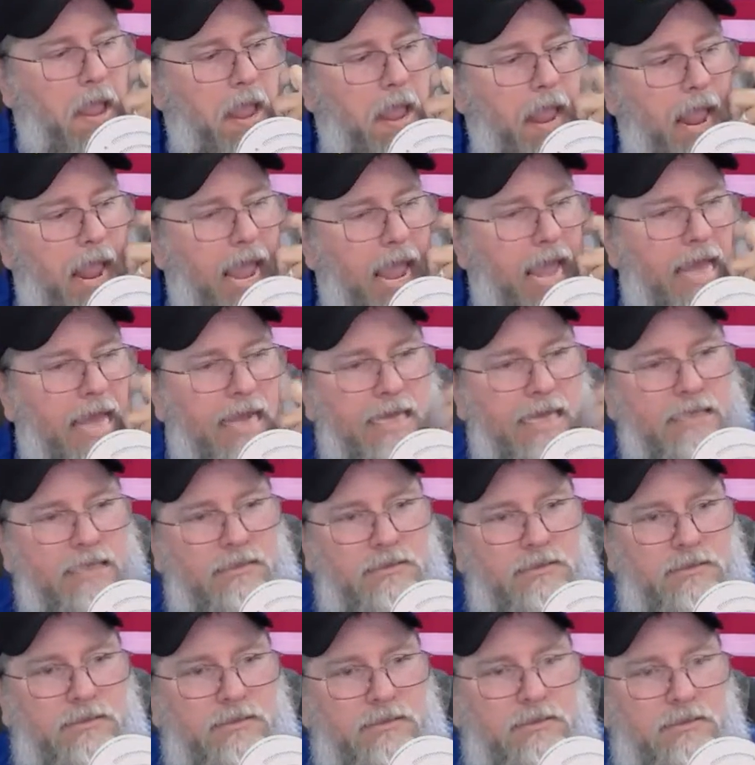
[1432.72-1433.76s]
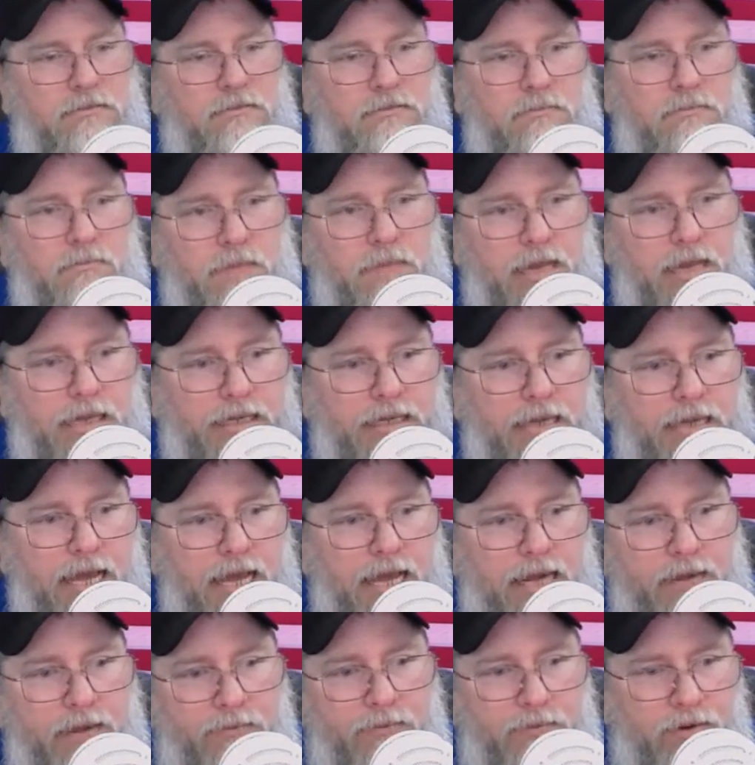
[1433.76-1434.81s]
And it's my
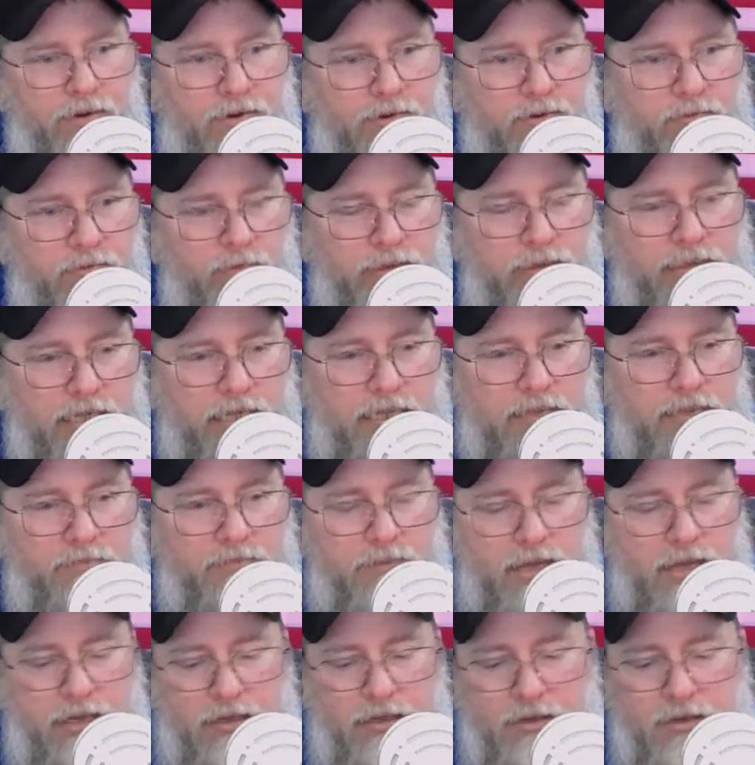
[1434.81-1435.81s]
dining room, which has my